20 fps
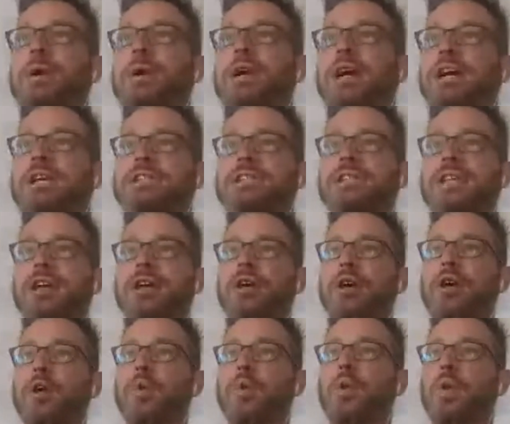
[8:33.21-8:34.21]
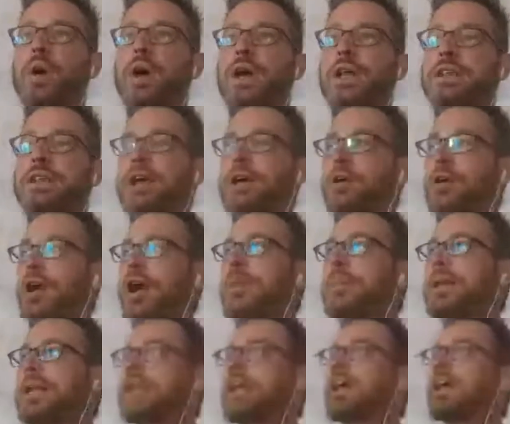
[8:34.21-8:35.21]
because
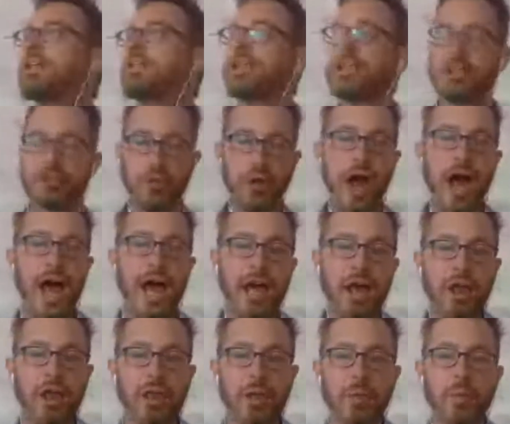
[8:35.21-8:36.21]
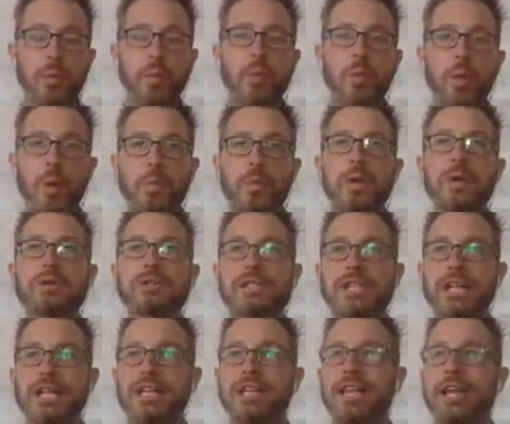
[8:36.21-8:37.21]
the trial, when we were
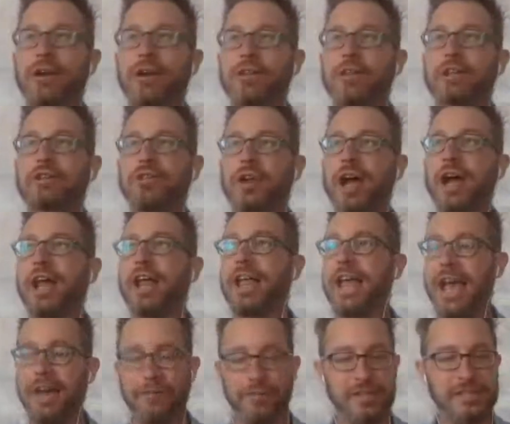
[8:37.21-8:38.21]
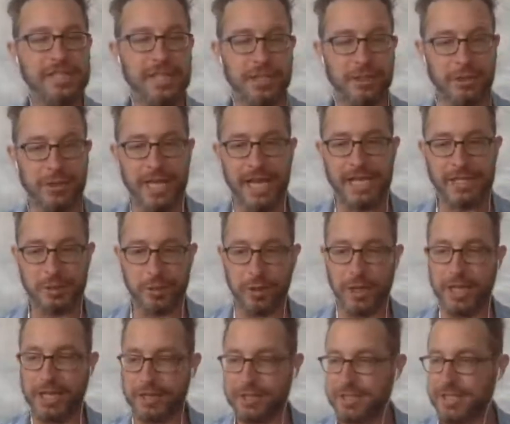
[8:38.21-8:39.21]
sitting there in the trial every single day,
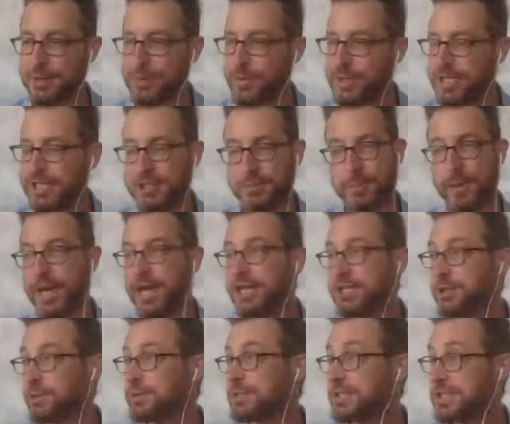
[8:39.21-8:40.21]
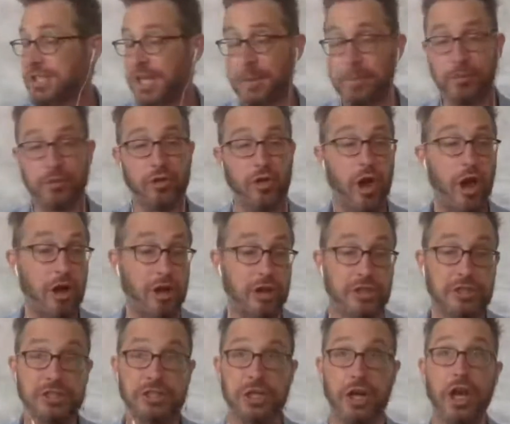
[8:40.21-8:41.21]
sort of like you said with each page, it was some
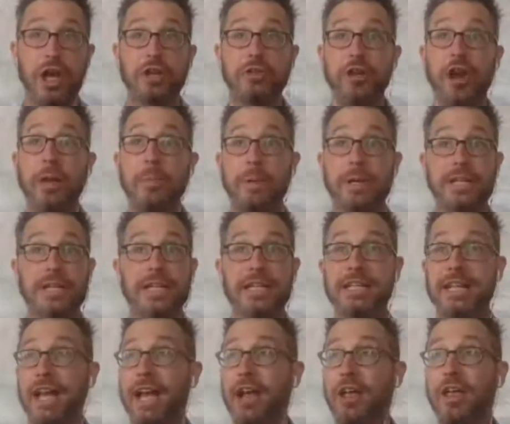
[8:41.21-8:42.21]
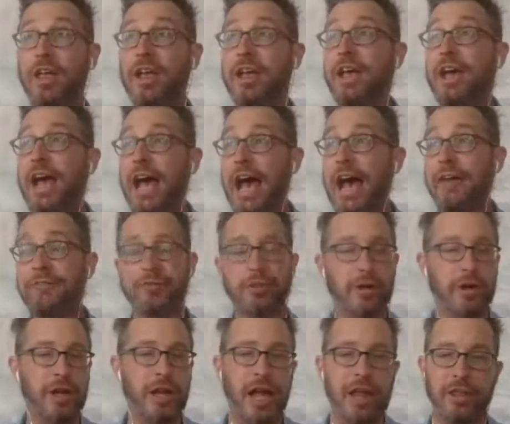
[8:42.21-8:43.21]
jaw-dropping detail
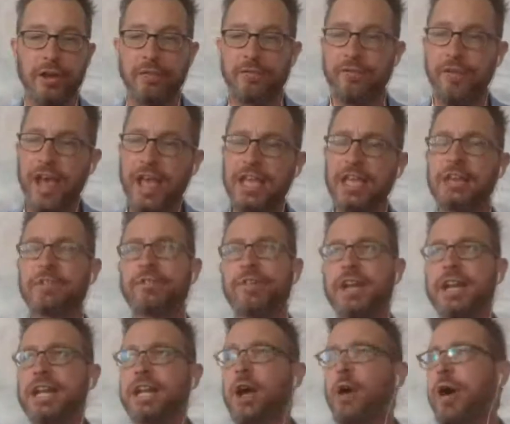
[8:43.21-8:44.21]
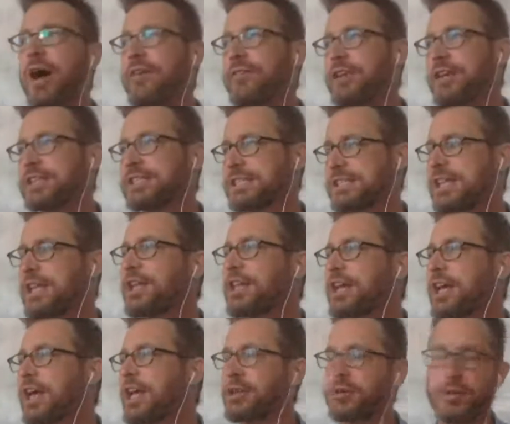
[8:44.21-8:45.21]
after another, faking video evidence,
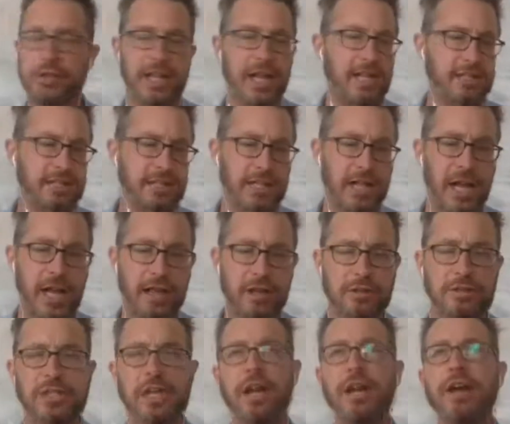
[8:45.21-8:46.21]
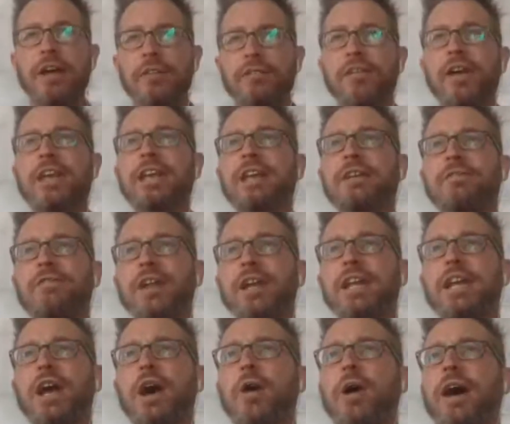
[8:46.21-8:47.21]
stealing $100,000, faking
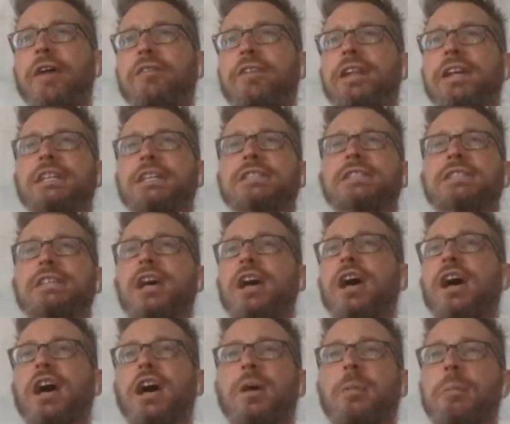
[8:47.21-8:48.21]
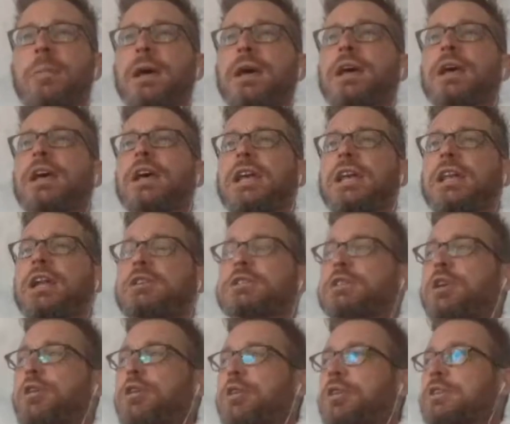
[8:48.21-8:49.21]
video evidence.
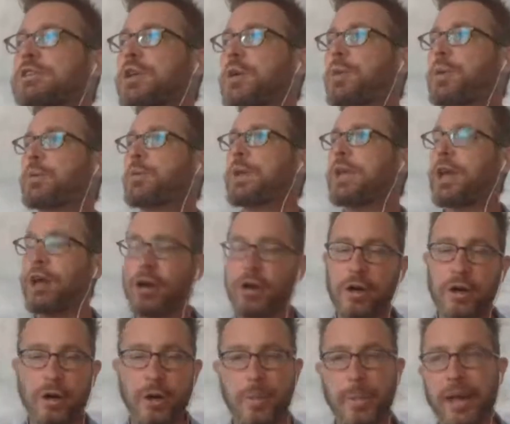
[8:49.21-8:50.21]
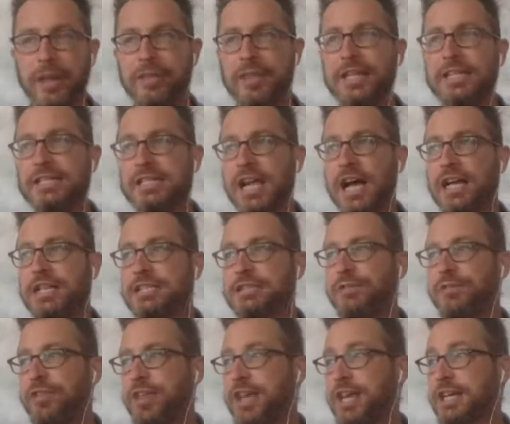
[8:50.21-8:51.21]
So when we heard about these kinds
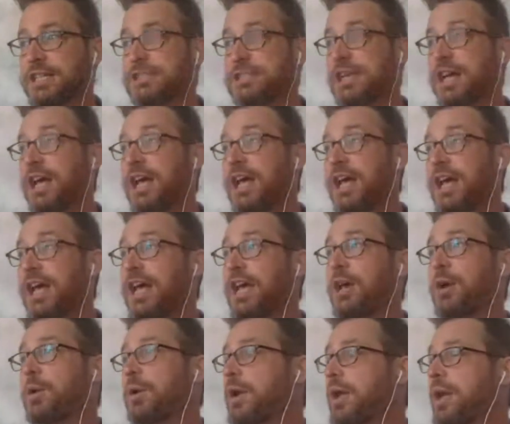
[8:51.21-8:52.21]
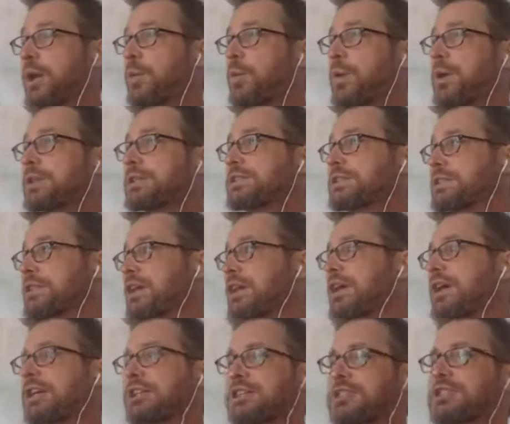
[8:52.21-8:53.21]
of things, it was
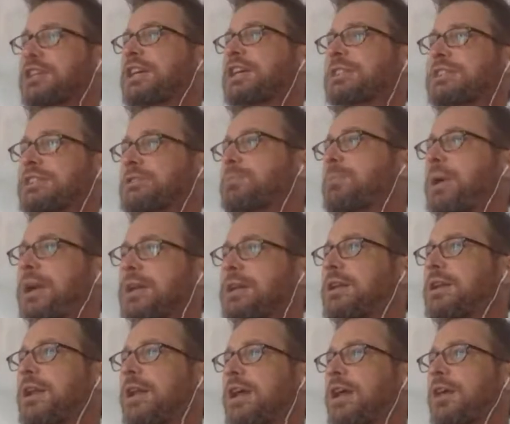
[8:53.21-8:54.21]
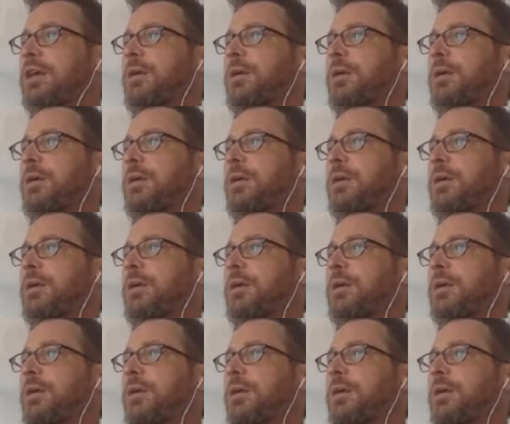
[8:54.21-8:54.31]
just, but